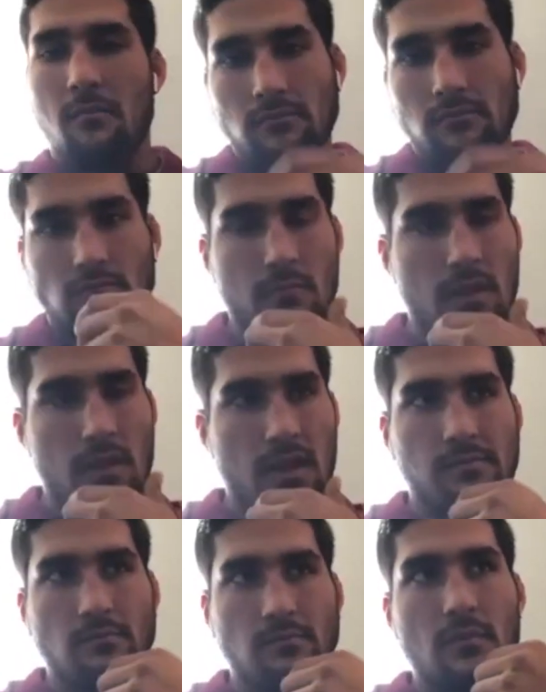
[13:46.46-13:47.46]
man,
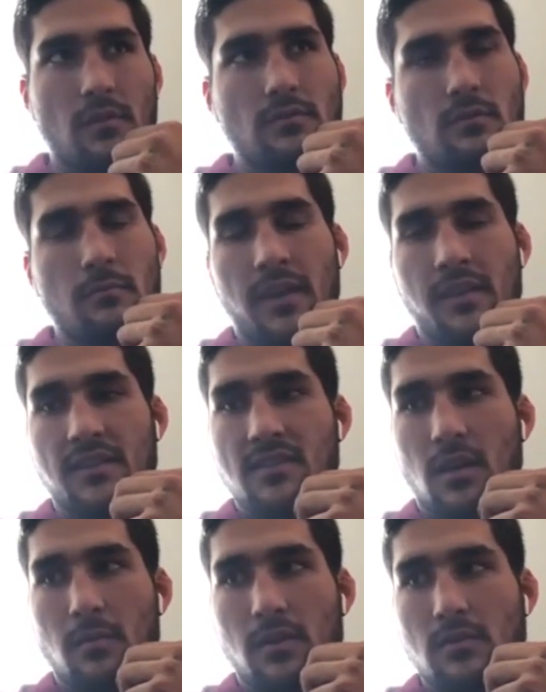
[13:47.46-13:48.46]

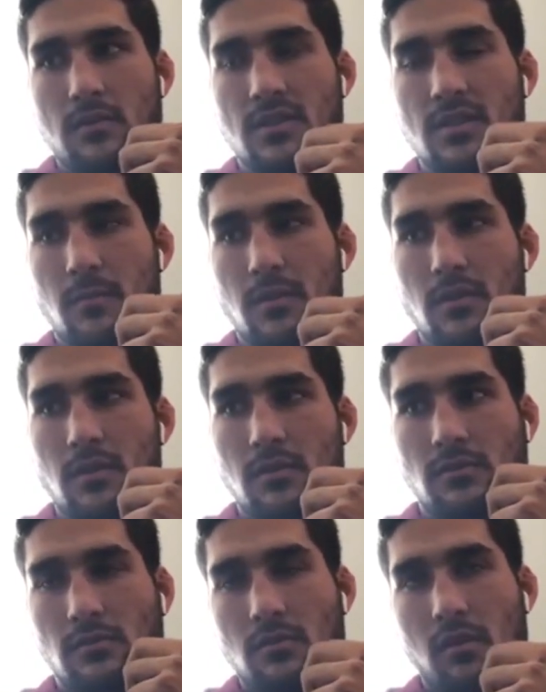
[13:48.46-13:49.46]
the
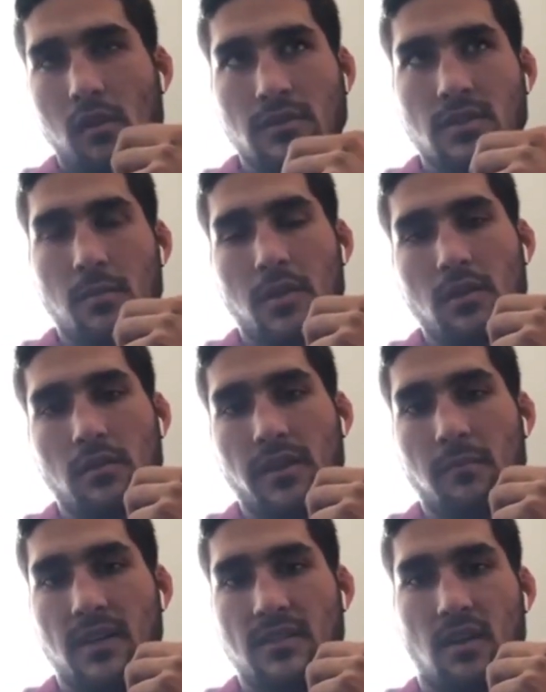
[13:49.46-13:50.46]
summer going into my
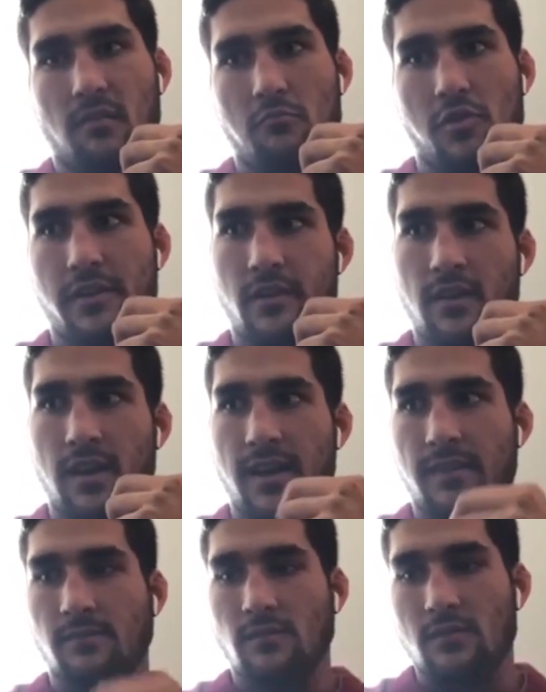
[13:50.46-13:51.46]
sophomore year
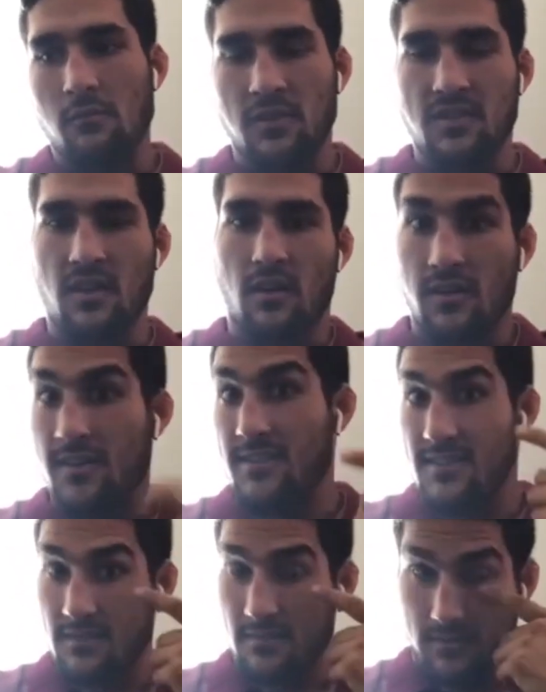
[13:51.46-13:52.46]
was the hardest
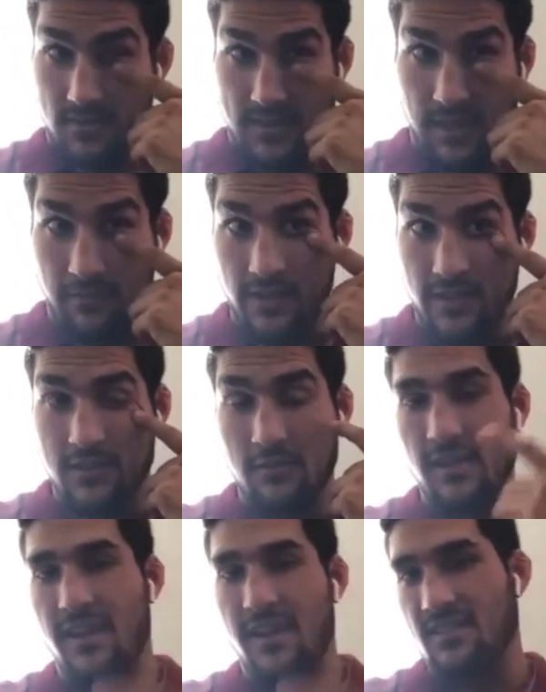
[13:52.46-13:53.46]
72 days
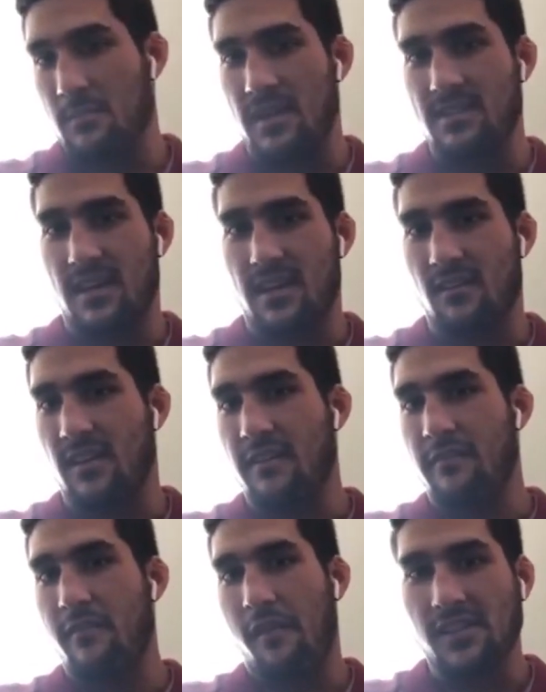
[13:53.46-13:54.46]
of my entire life.
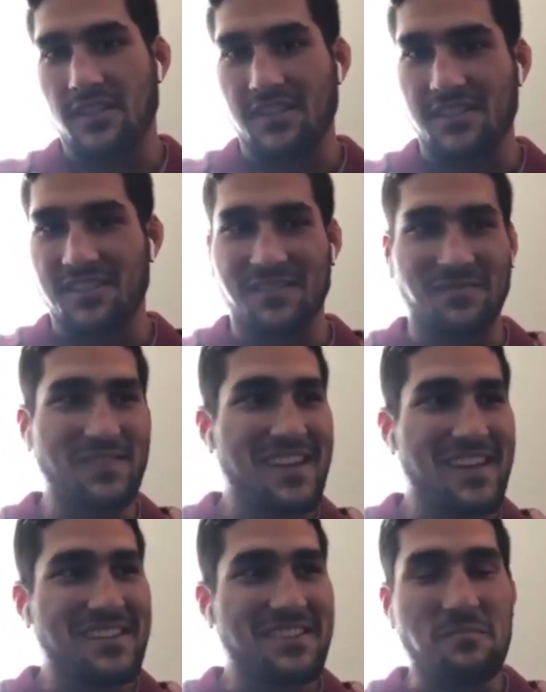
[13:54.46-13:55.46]
To
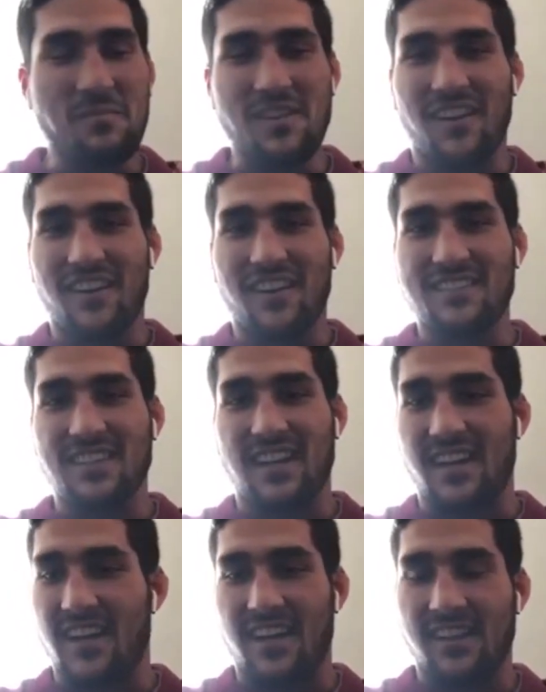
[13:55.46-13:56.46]
be honest, I
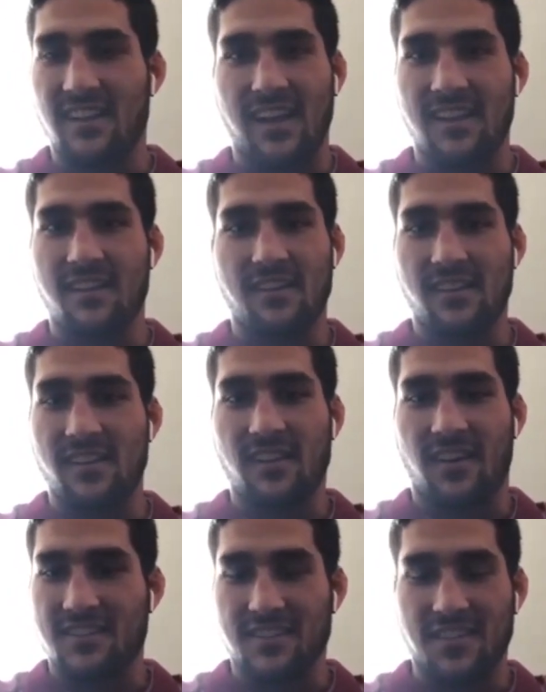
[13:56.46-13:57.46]
literally lost
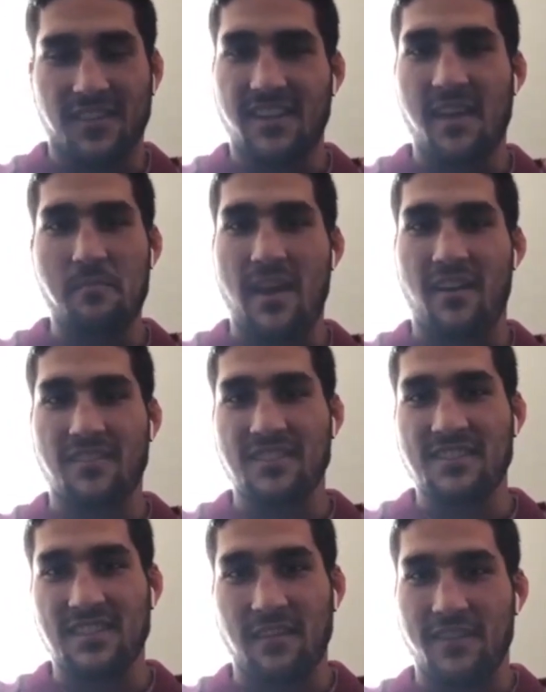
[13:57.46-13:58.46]
38 pounds in
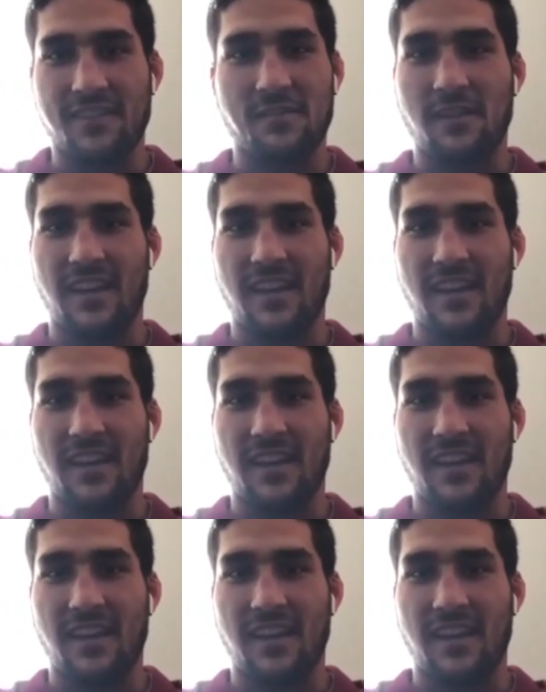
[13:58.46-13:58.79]
72 days,